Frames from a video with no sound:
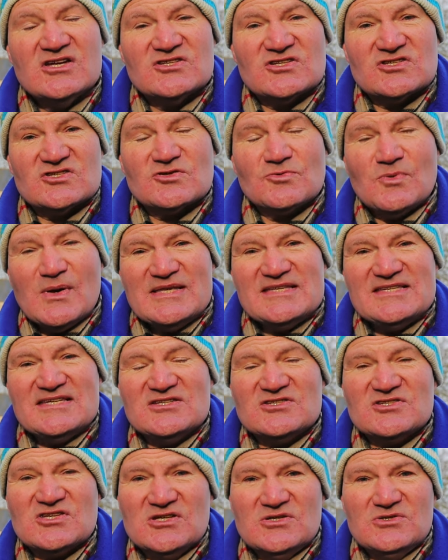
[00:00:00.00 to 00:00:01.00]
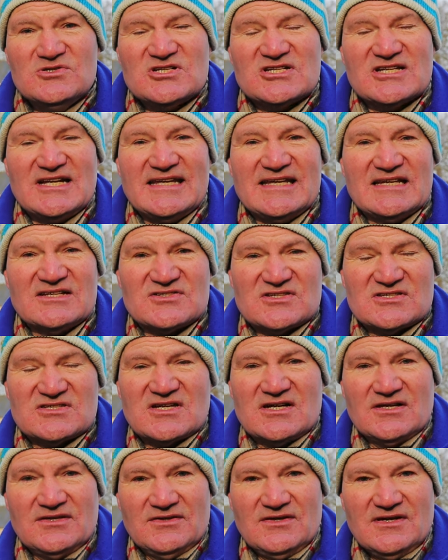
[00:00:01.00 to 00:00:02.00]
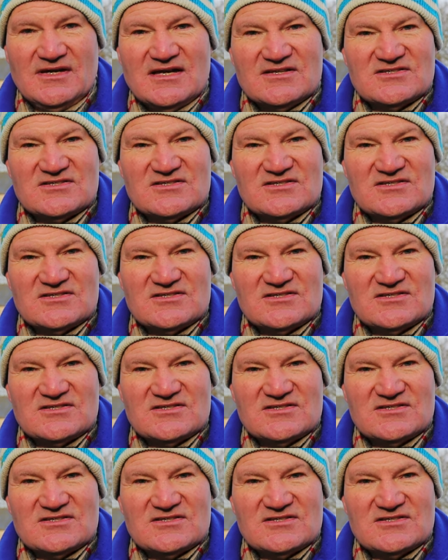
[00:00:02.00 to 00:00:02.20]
to 22 shillings a tonne.